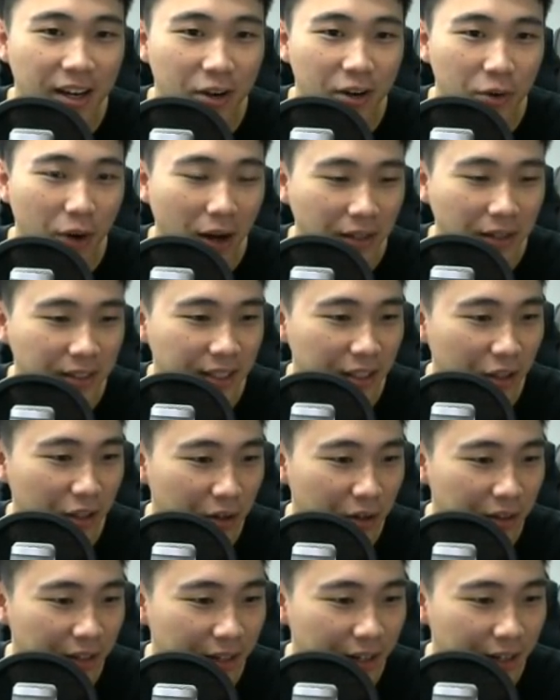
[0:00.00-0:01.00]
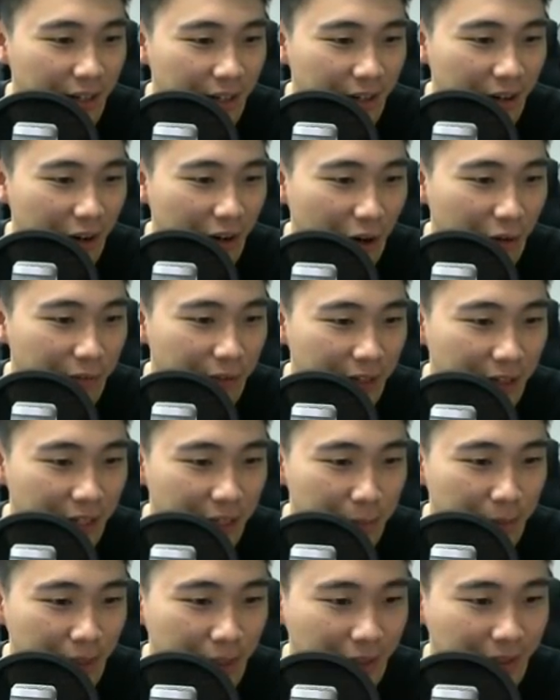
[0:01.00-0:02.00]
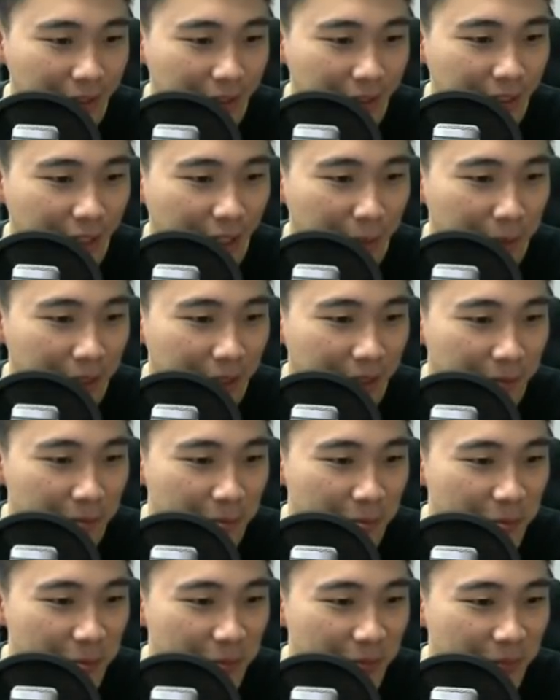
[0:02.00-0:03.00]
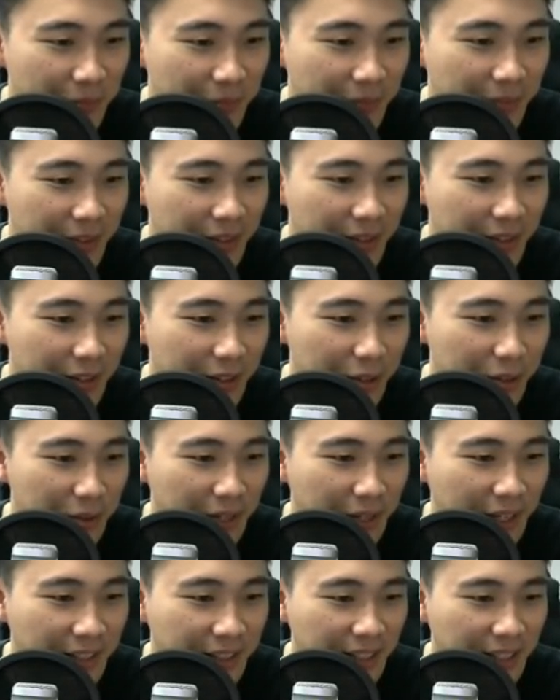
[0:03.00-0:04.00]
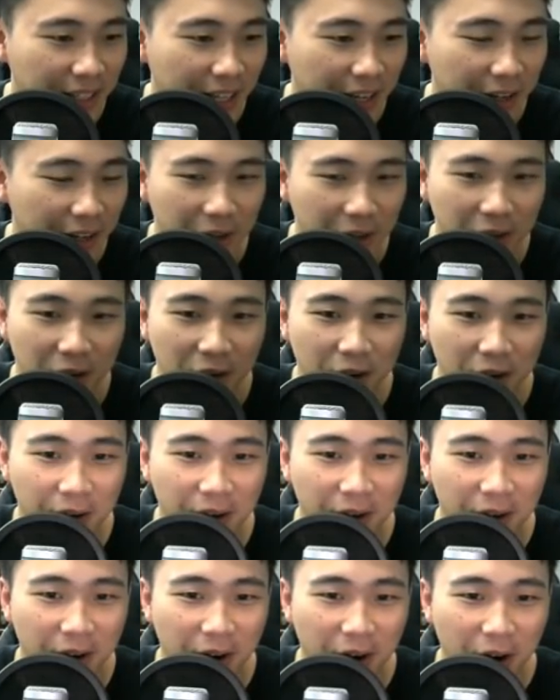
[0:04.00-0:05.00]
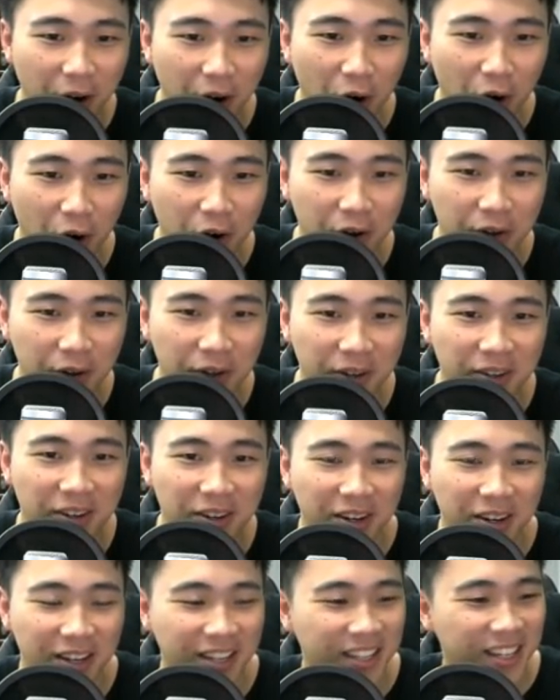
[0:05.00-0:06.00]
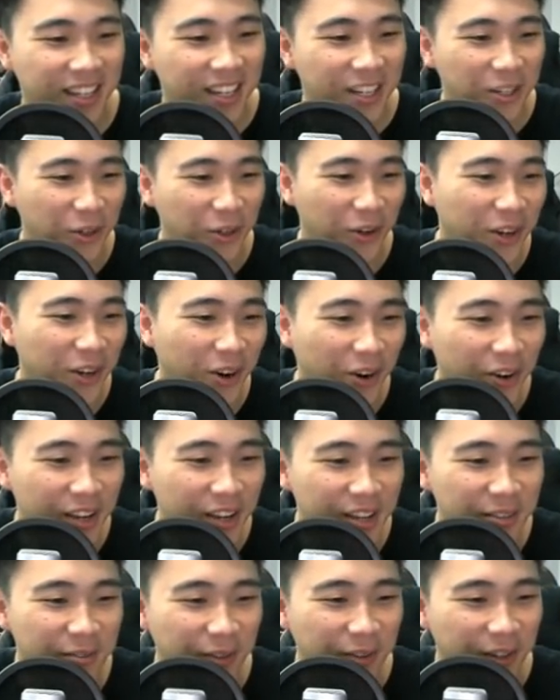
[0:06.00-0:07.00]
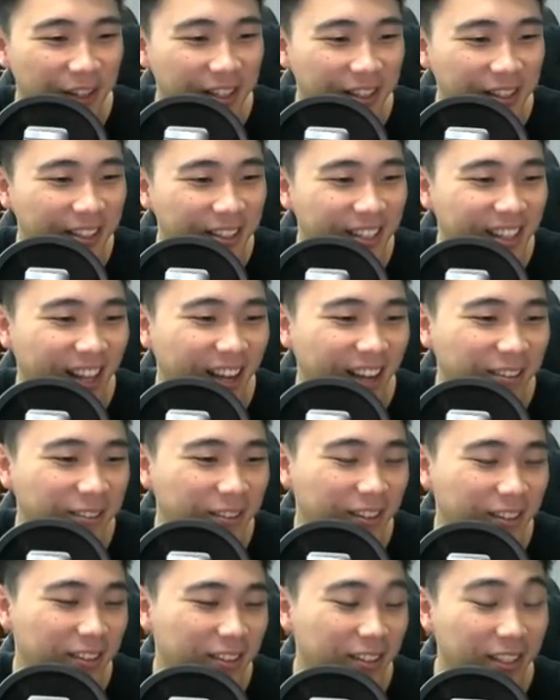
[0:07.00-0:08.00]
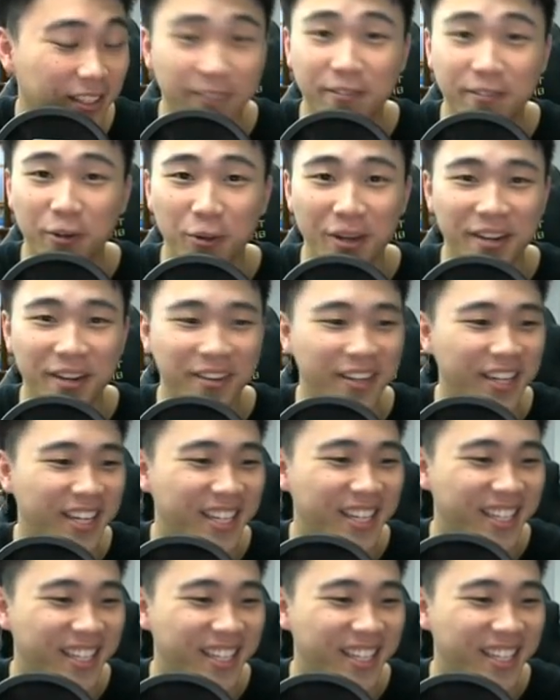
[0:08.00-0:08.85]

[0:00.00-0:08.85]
Wow, I see a lot of early birds this time. You guys are like all going all in for the live giveaway, right?